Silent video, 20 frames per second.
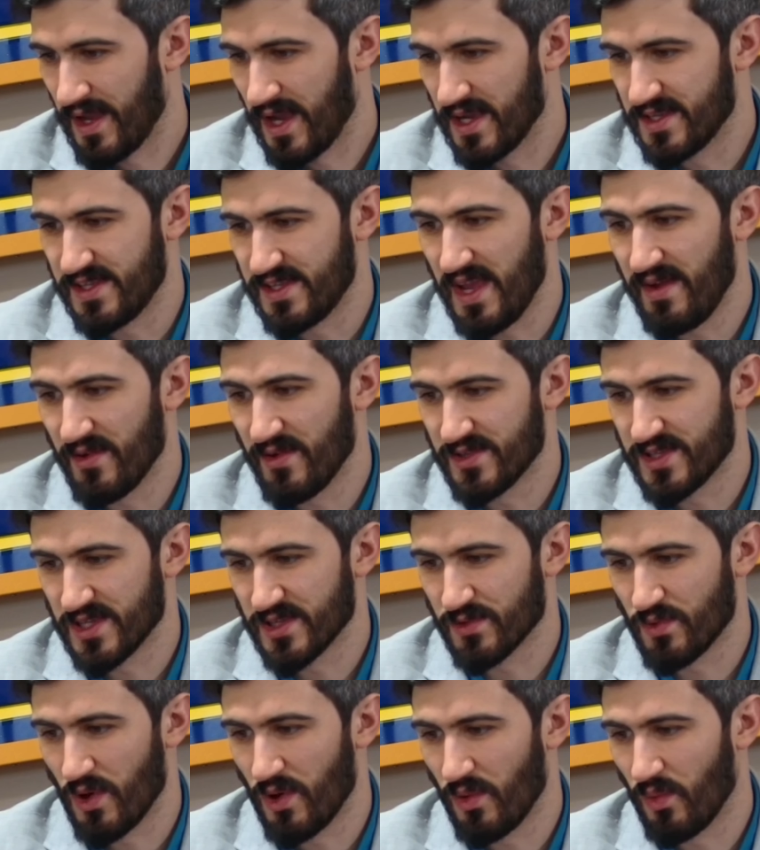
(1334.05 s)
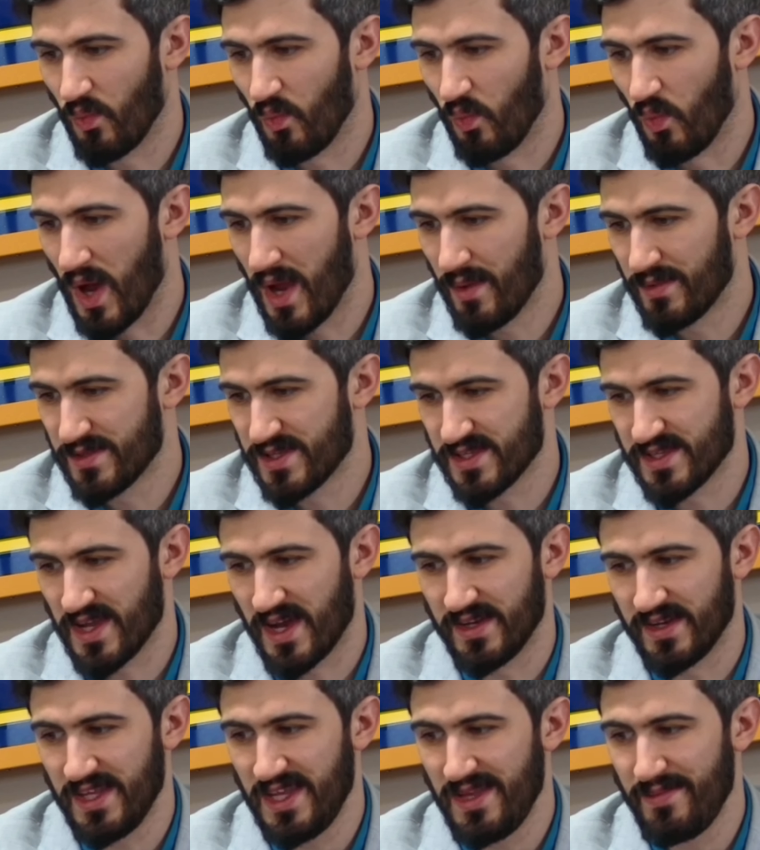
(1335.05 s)
Xavier says, quote, why was this
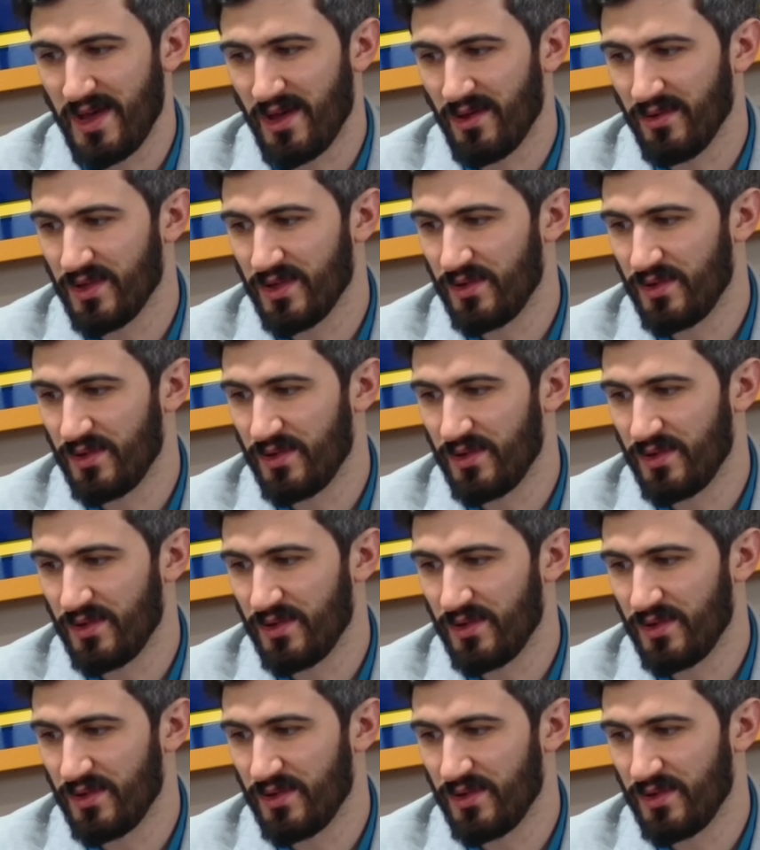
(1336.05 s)
not an email?